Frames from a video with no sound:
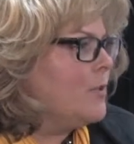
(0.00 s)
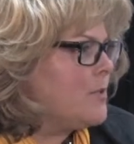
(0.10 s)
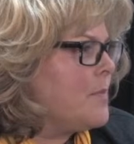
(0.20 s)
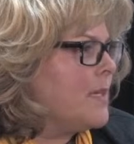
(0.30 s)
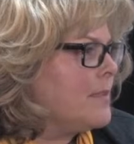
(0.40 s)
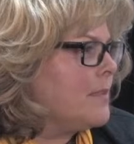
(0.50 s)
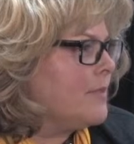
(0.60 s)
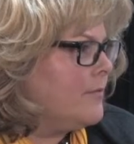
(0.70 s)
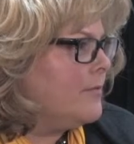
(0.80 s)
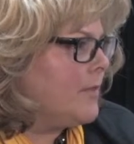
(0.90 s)
Which makes it
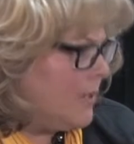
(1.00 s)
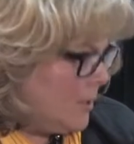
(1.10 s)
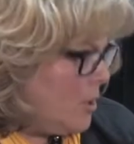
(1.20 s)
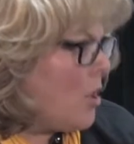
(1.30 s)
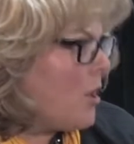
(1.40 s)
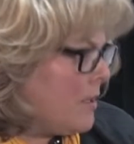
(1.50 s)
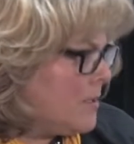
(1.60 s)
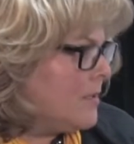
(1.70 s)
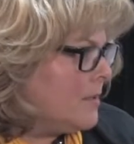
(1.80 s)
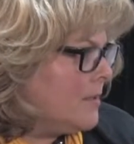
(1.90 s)
a little
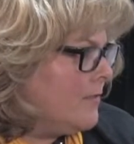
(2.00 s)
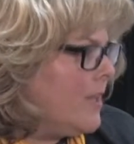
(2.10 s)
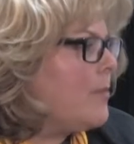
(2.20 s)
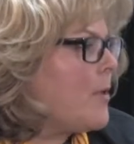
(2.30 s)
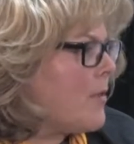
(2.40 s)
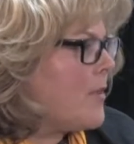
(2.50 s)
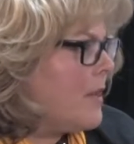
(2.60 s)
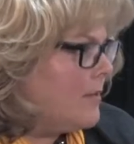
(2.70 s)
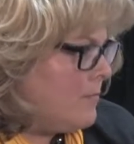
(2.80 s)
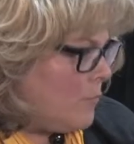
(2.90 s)
hard to develop, other
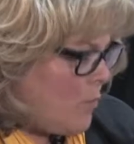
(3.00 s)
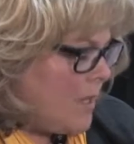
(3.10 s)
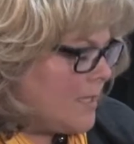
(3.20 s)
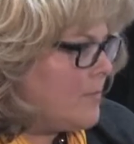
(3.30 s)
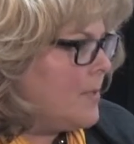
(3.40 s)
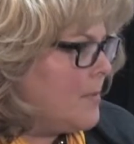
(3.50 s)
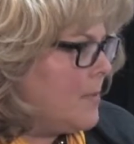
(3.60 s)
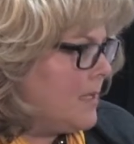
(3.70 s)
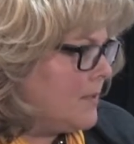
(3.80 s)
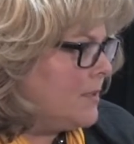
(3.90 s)
than wanting to be the
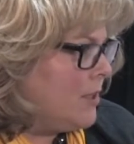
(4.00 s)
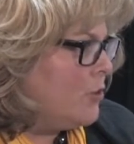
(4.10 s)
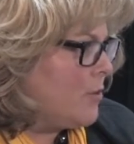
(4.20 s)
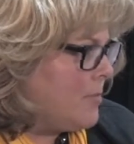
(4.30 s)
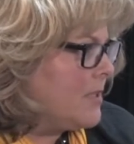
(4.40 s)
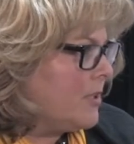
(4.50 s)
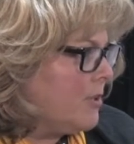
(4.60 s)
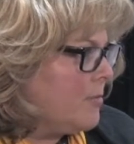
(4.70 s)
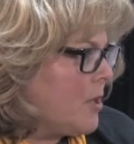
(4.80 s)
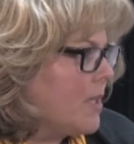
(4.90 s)
best in your
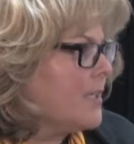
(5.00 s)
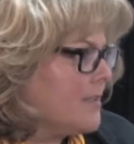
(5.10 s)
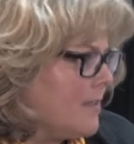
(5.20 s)
particular market